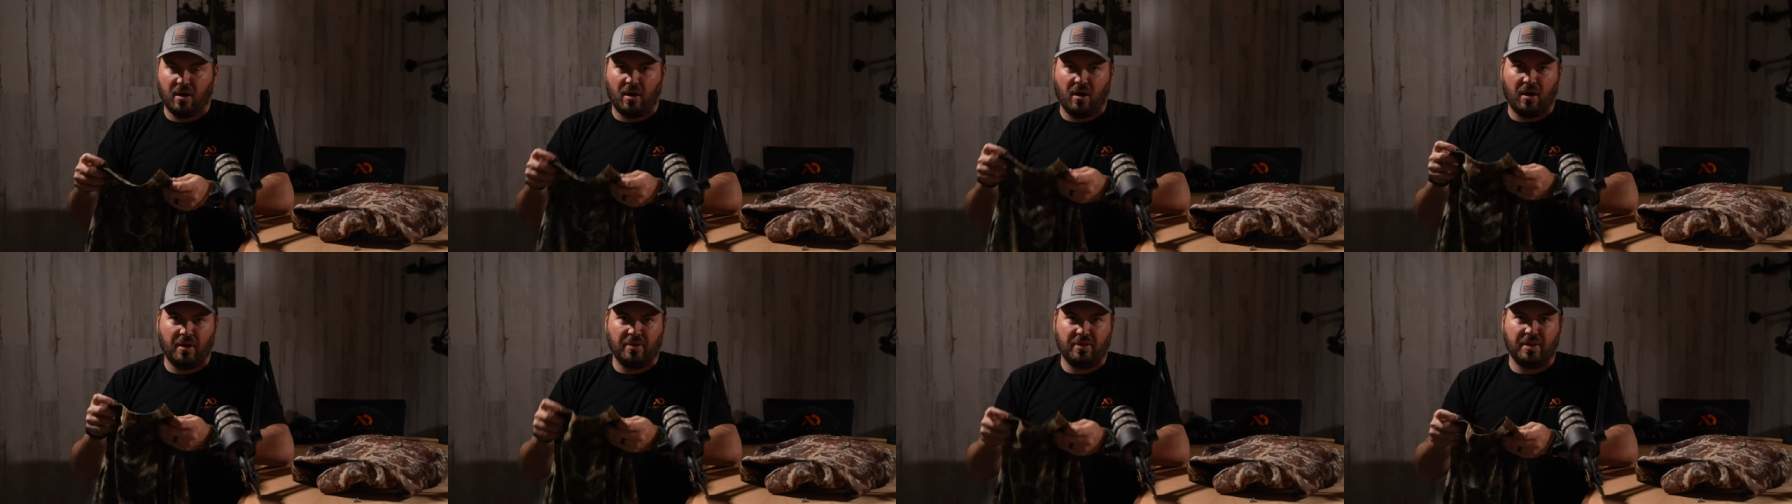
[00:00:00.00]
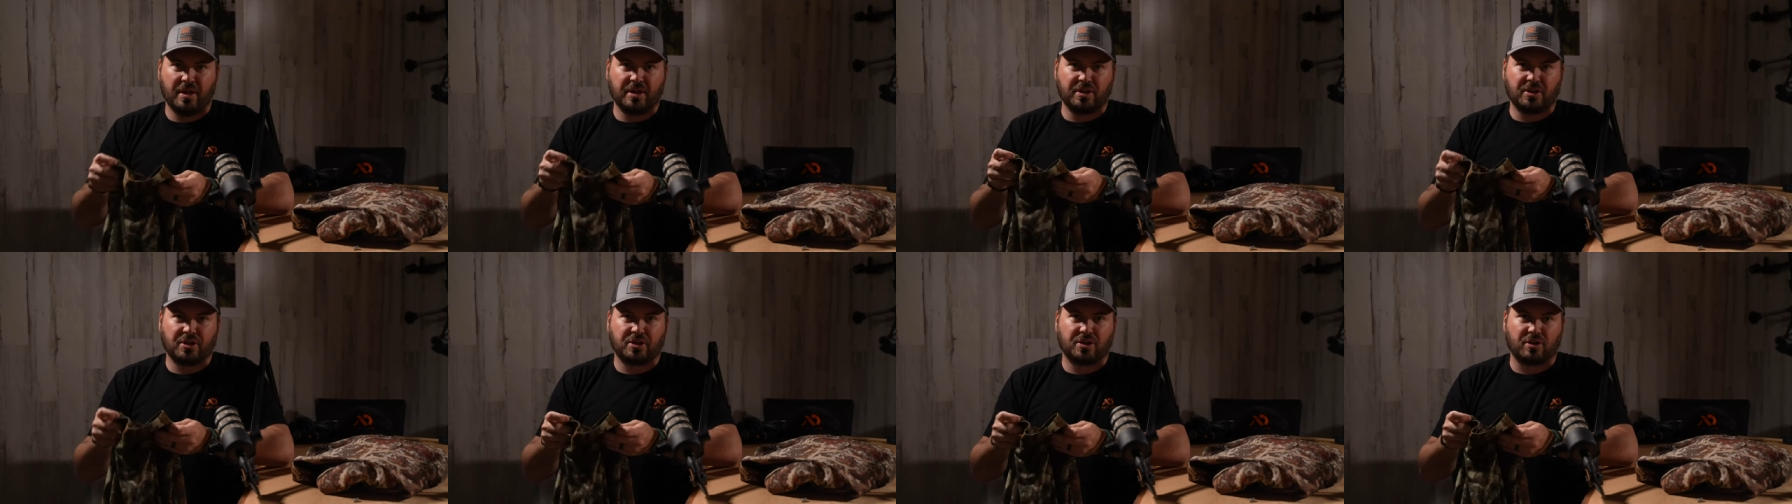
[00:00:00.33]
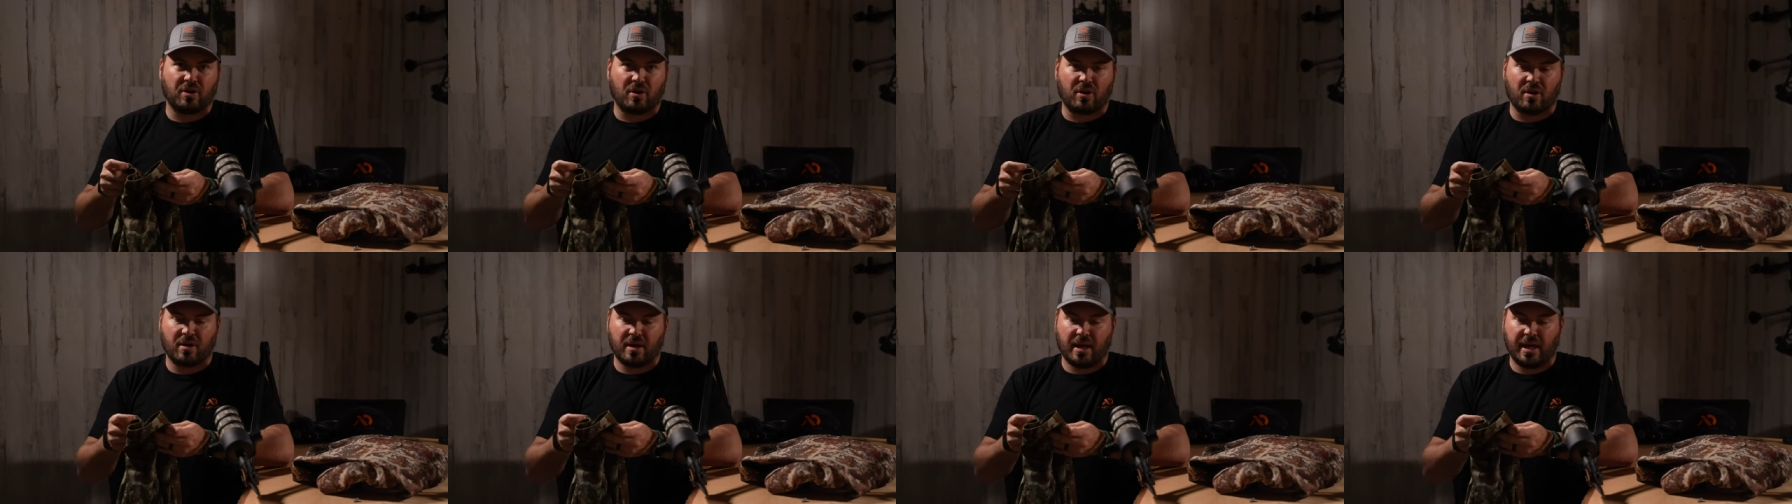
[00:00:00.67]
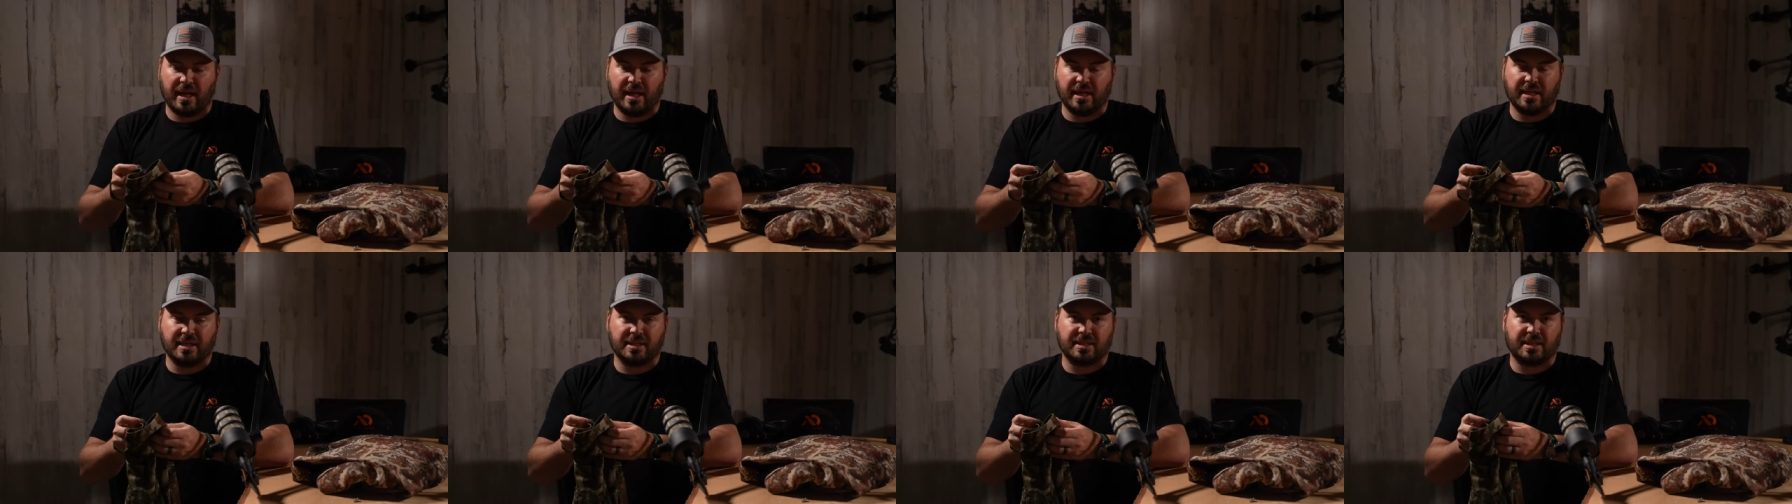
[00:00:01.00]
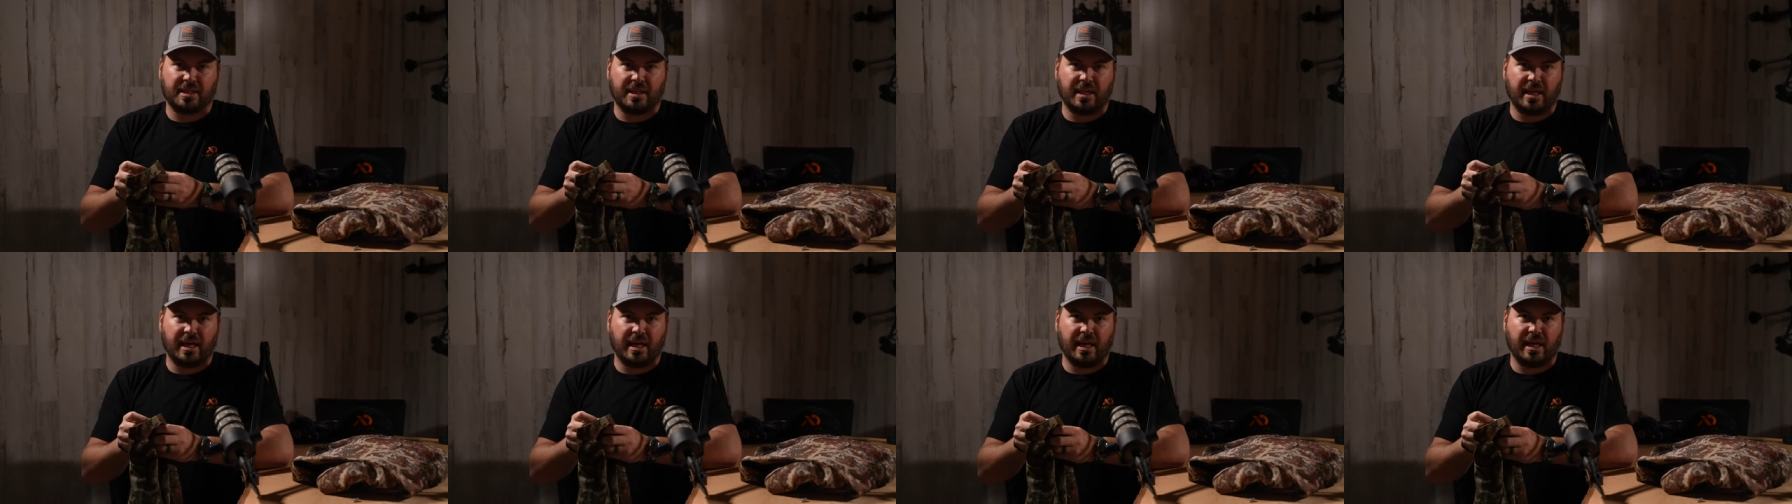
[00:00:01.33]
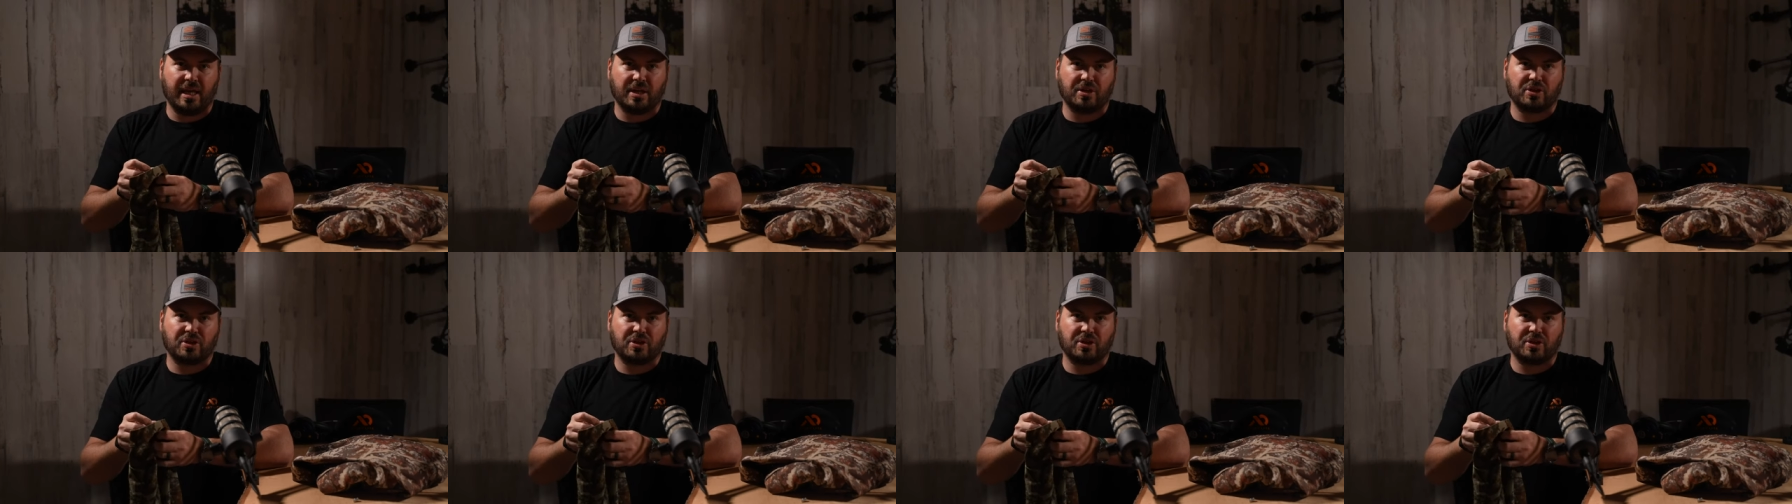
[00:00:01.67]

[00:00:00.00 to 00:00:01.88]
on this shirt is the